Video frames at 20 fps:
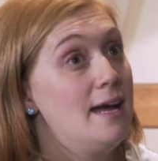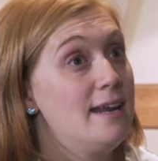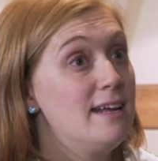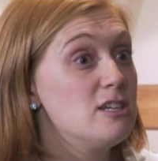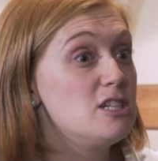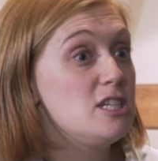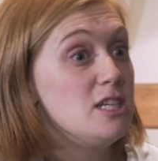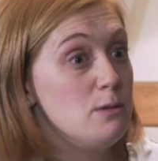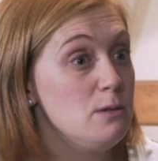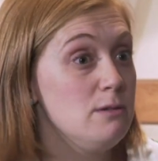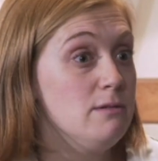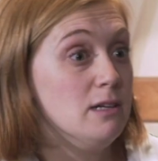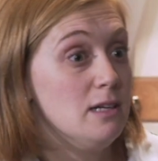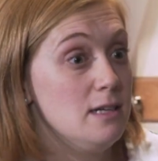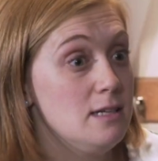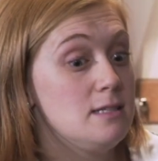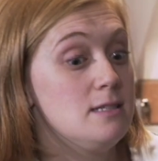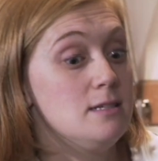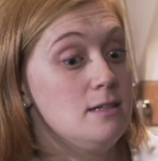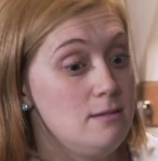And actually we
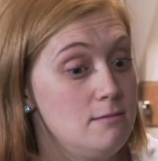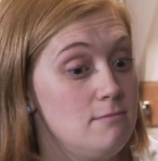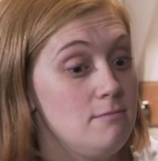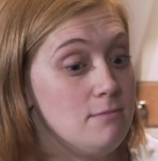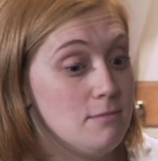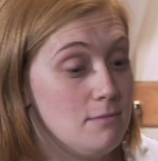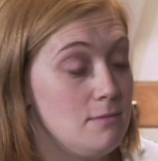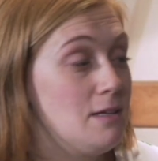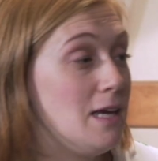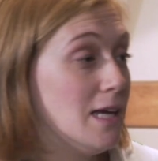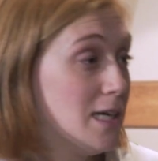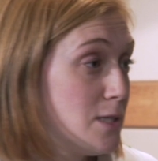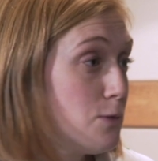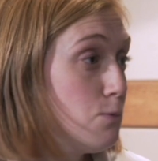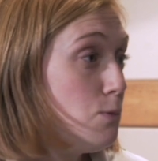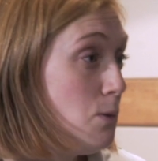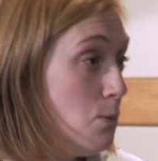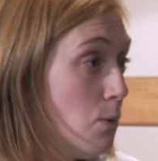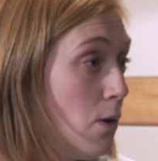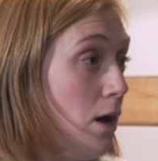realised that
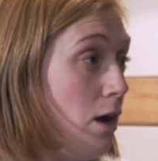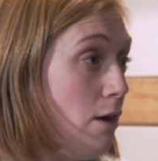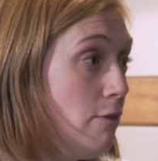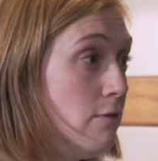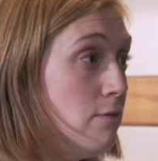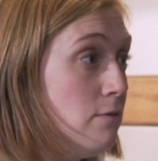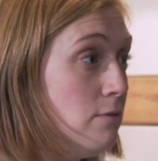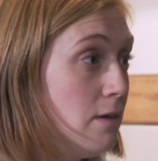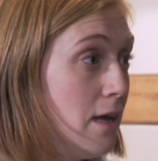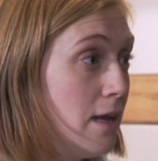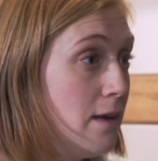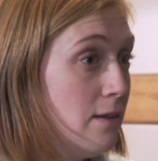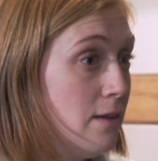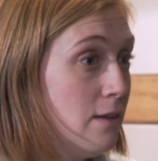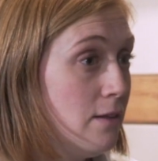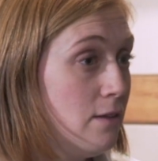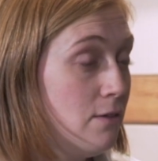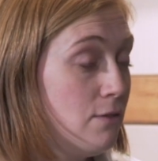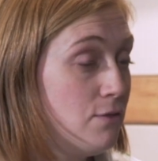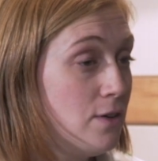yes, we were, and
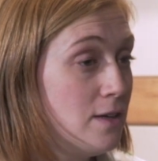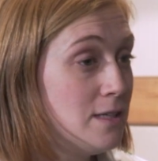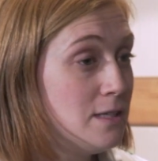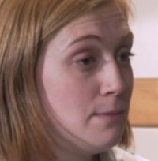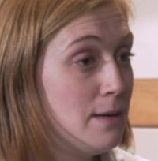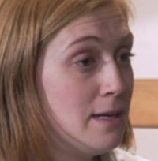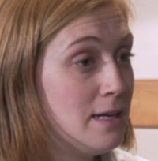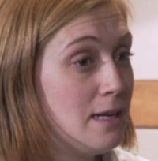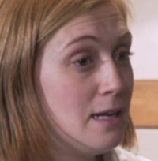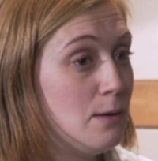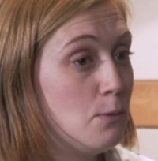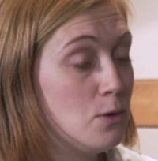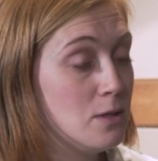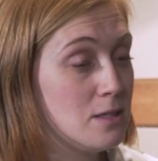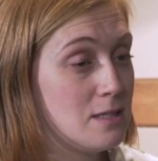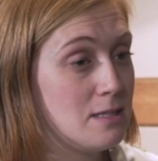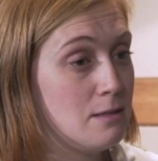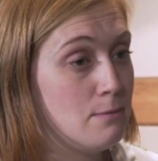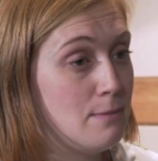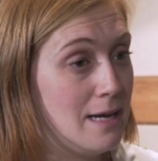that fundamentally
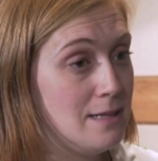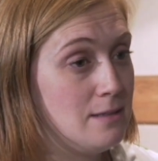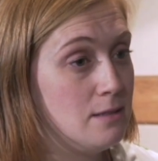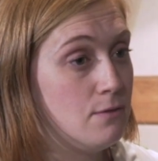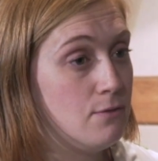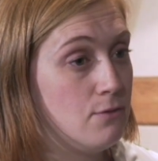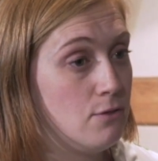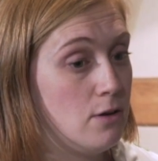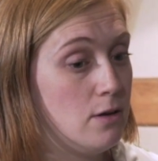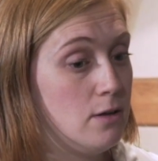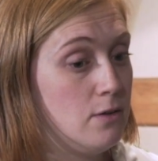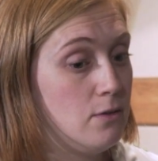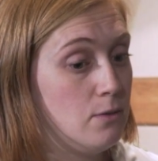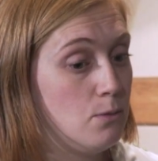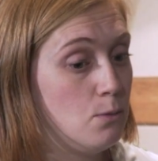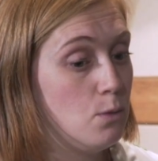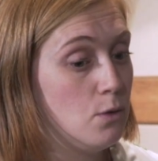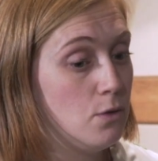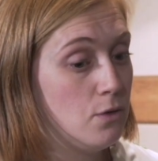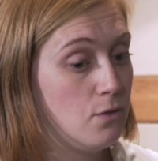what still mattered for
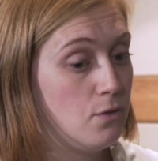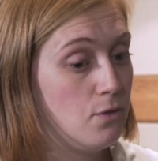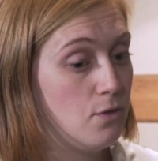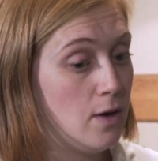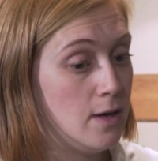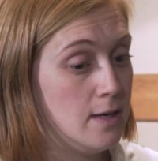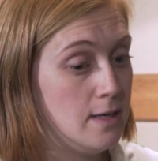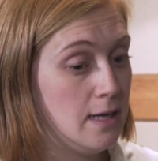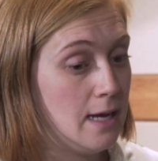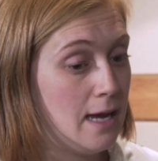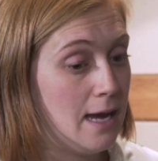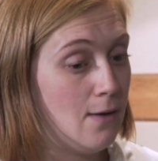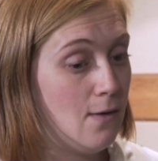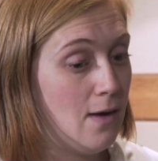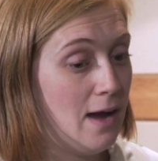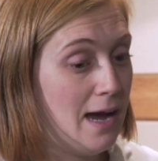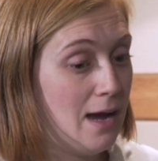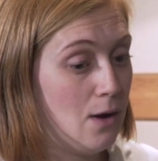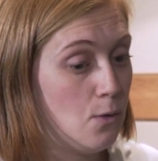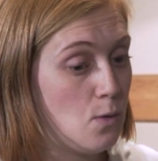us was finding
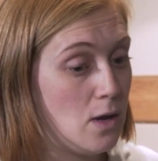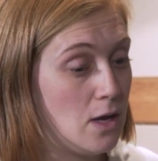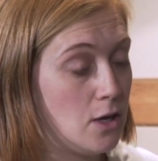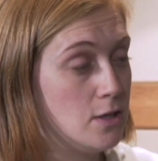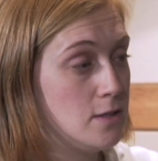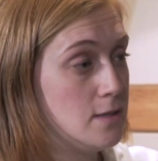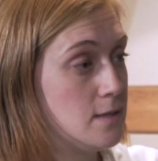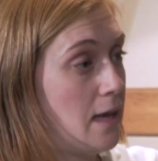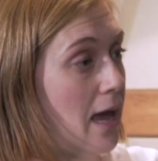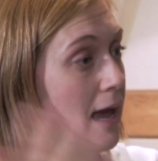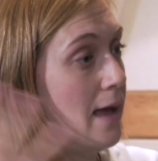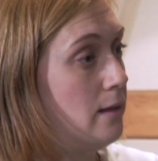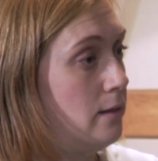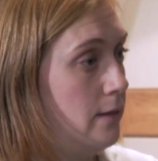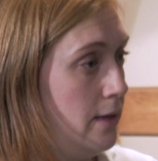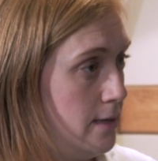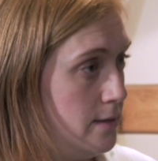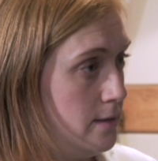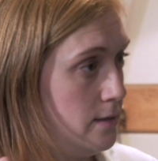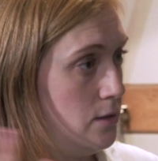out how we could
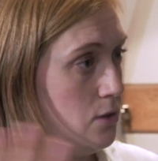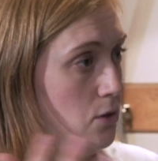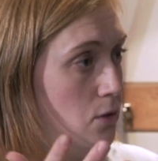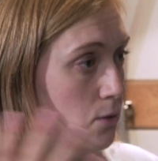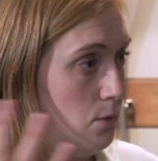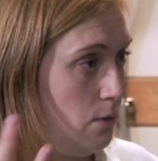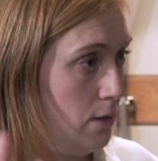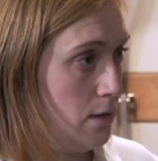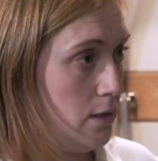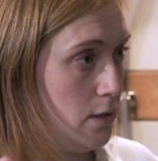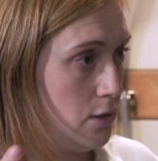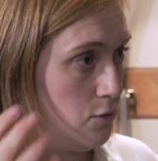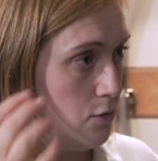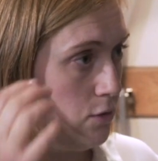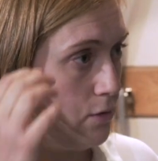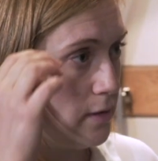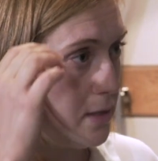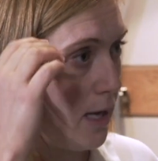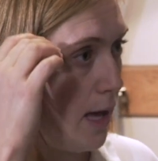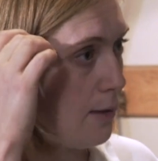scale this to
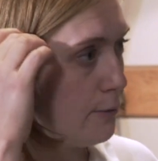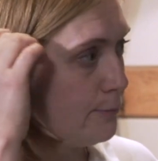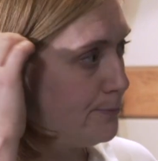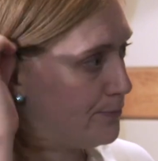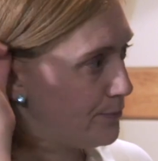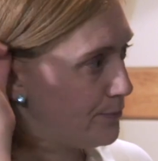industrial scale.